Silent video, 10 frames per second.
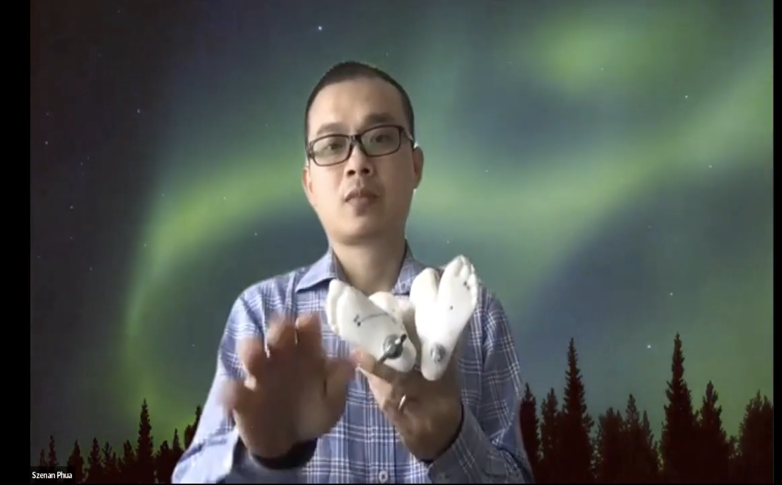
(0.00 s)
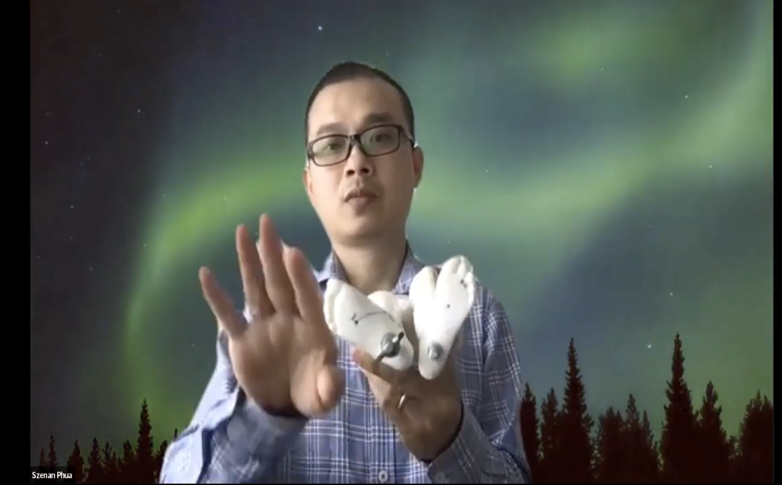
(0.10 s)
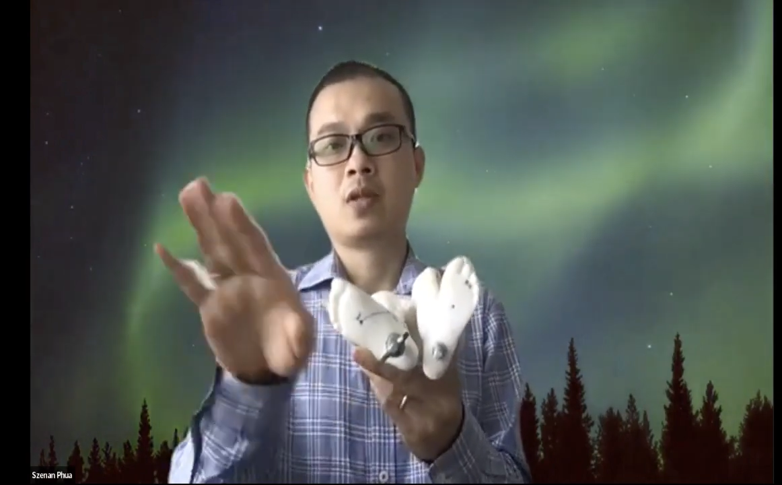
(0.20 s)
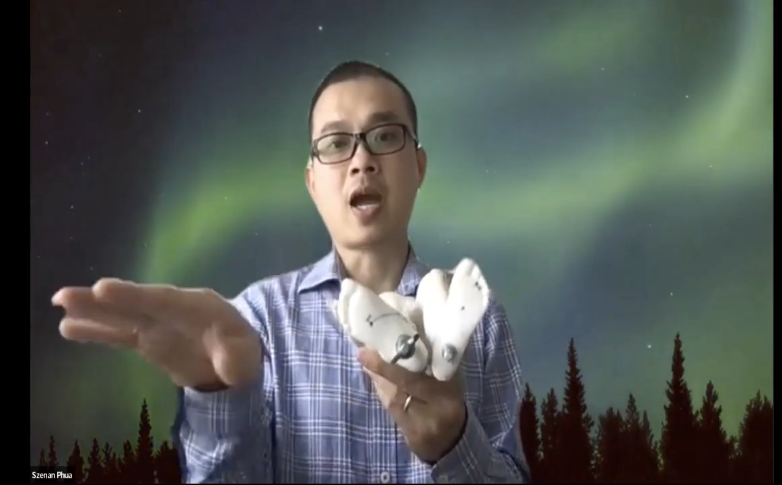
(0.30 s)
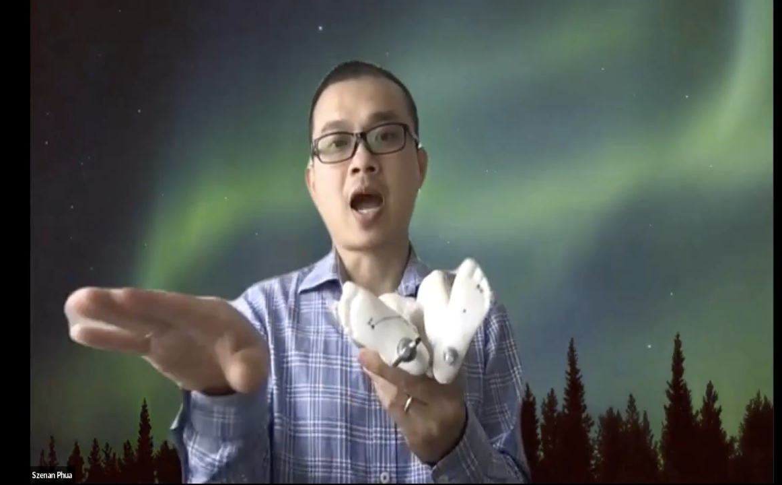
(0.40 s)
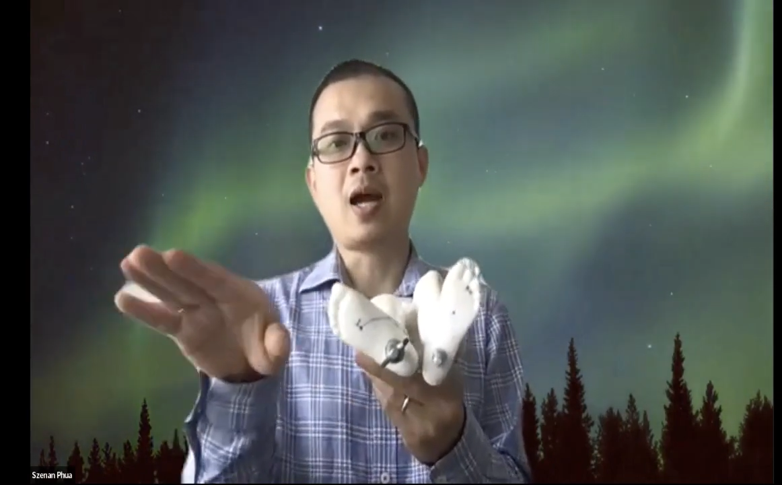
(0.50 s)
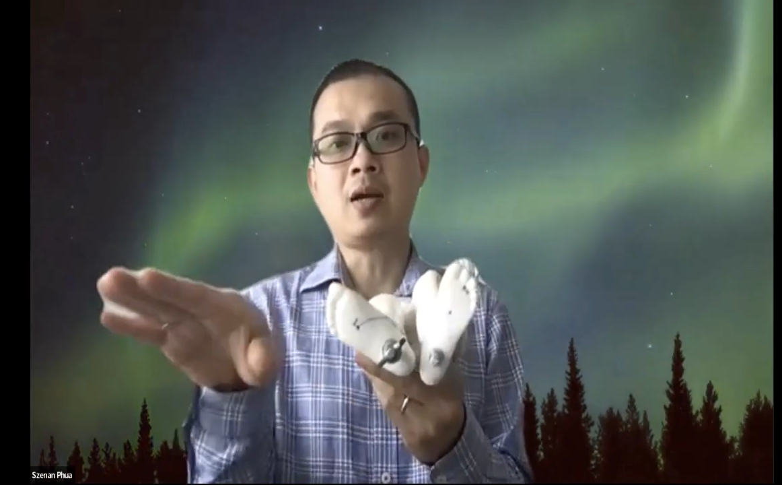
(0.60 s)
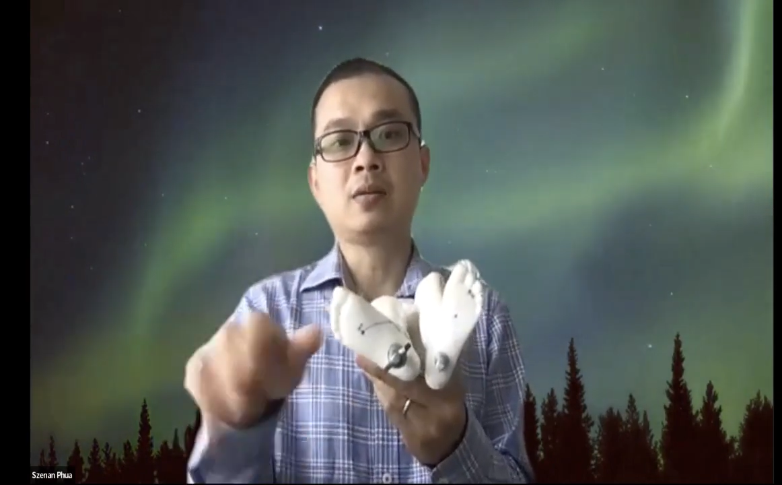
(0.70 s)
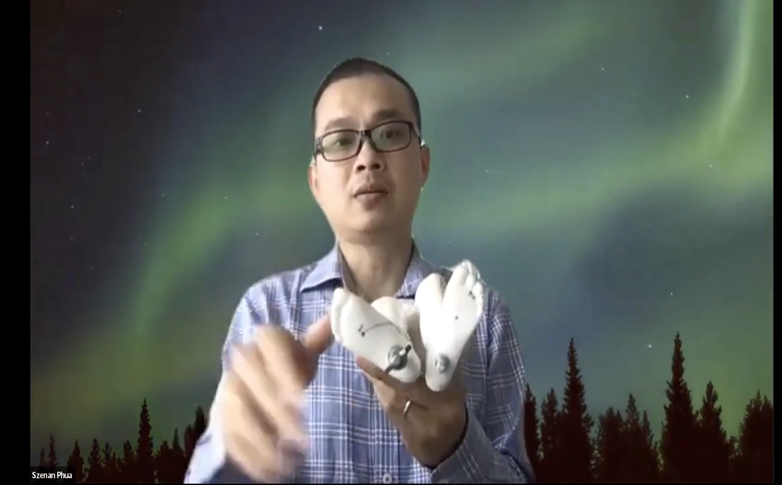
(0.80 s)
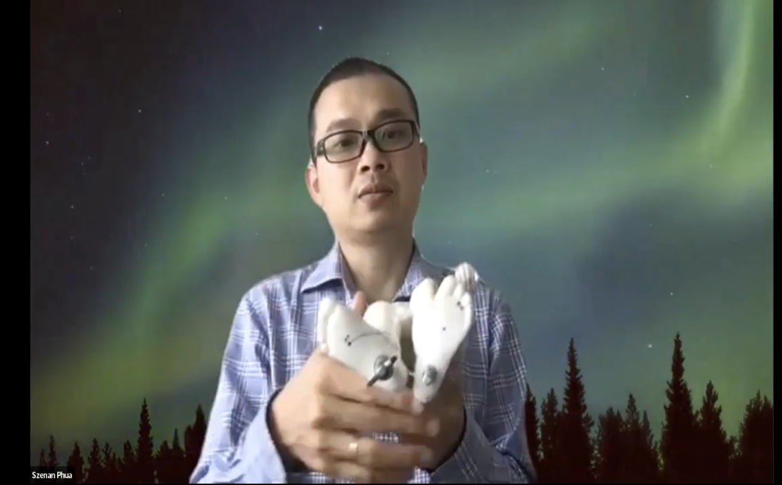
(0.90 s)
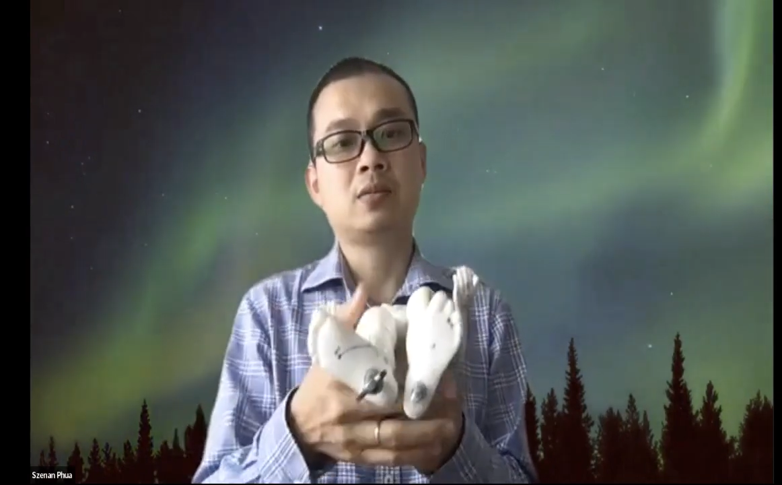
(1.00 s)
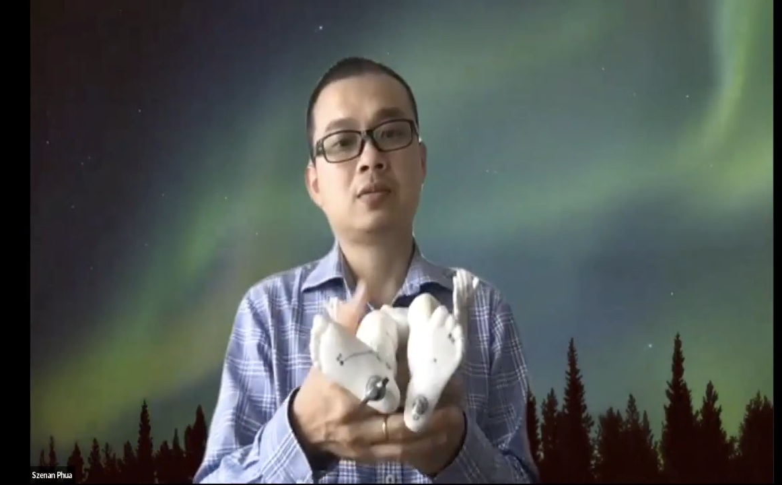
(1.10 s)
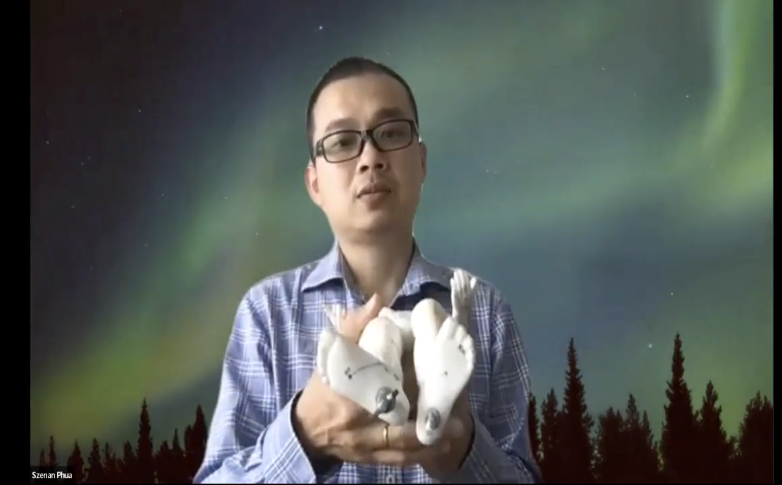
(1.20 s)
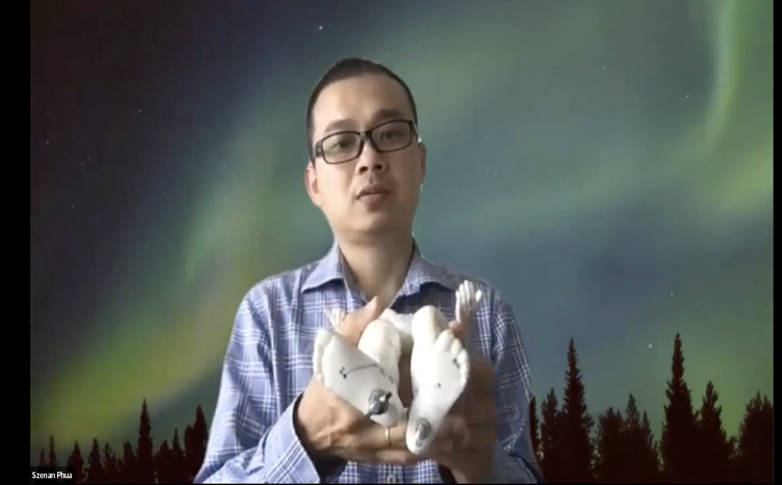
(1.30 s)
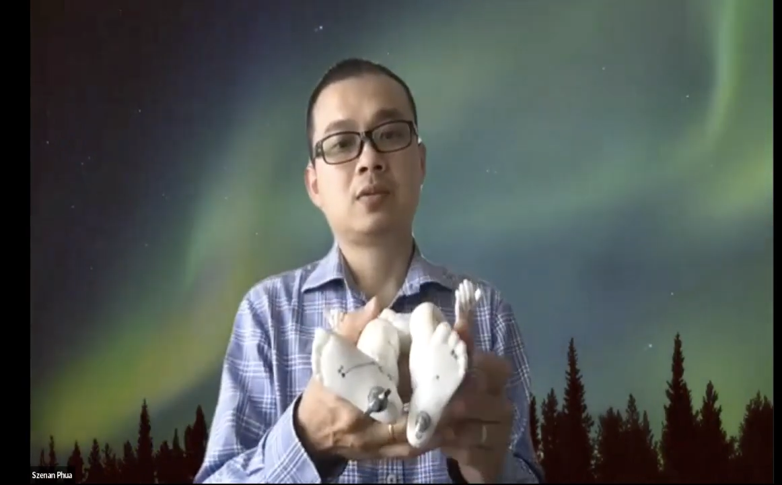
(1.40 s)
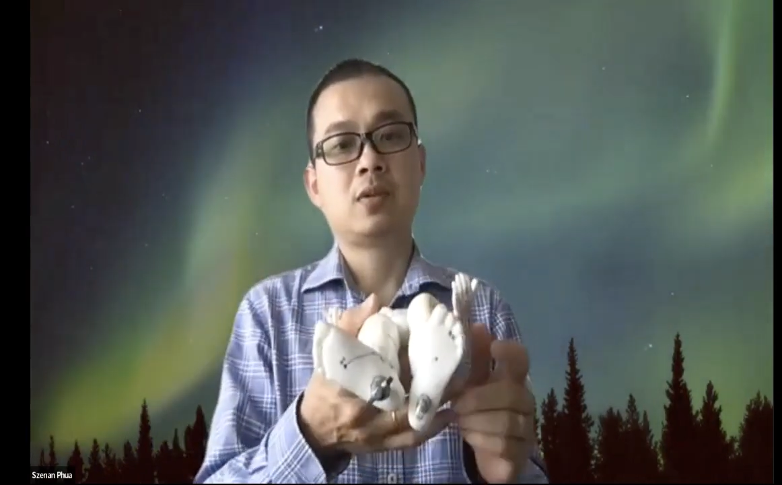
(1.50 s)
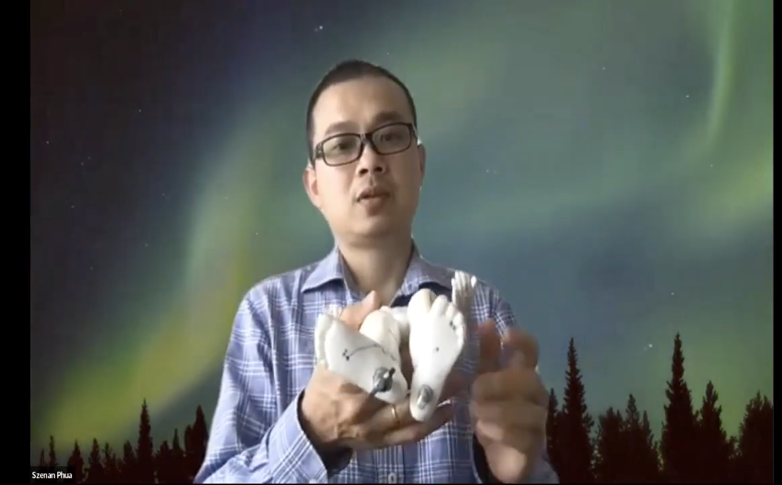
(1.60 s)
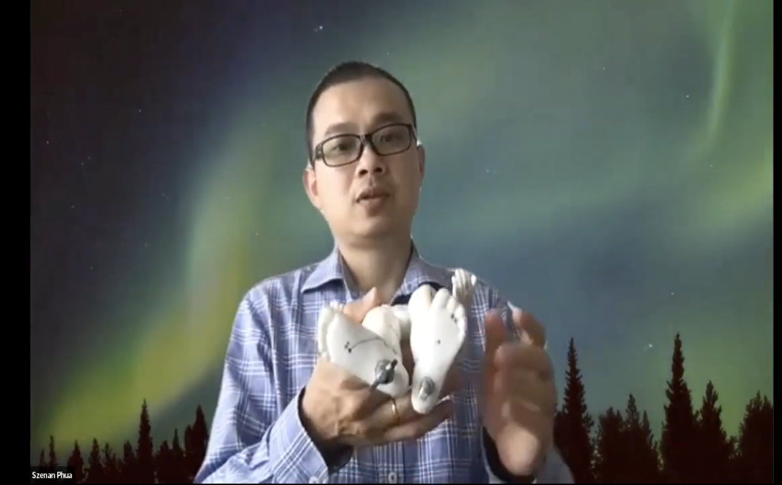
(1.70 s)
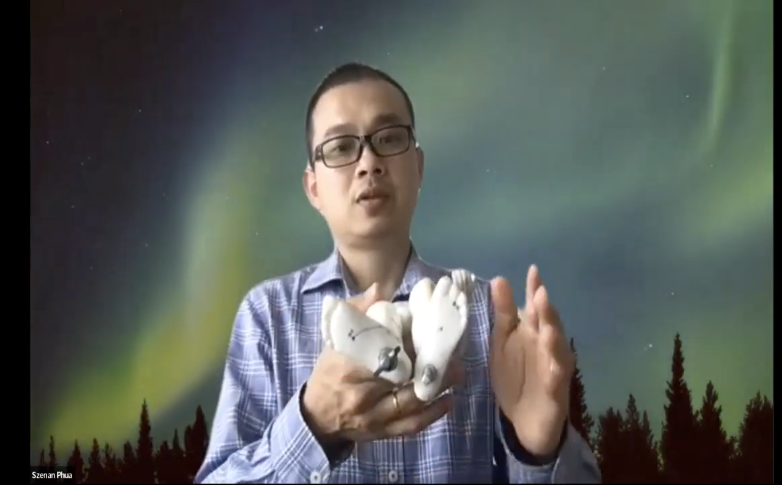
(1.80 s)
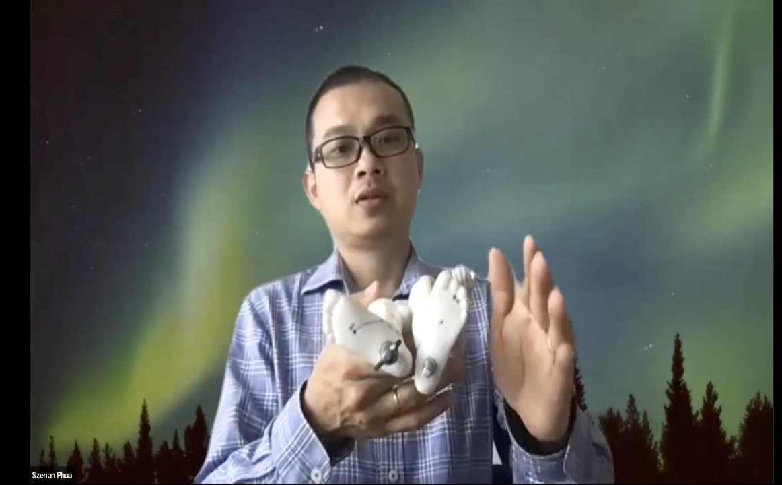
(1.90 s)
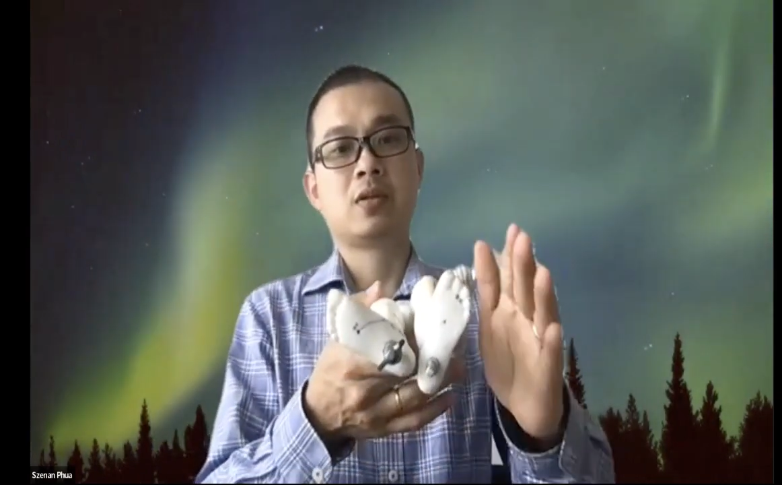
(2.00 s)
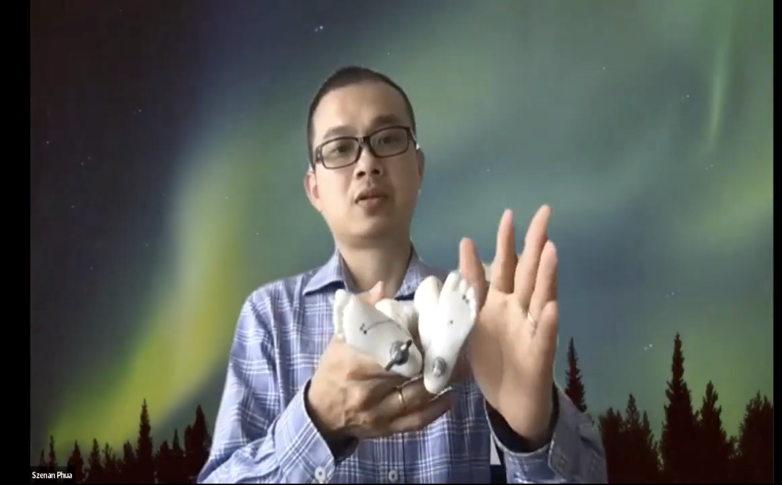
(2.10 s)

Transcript: Yang. This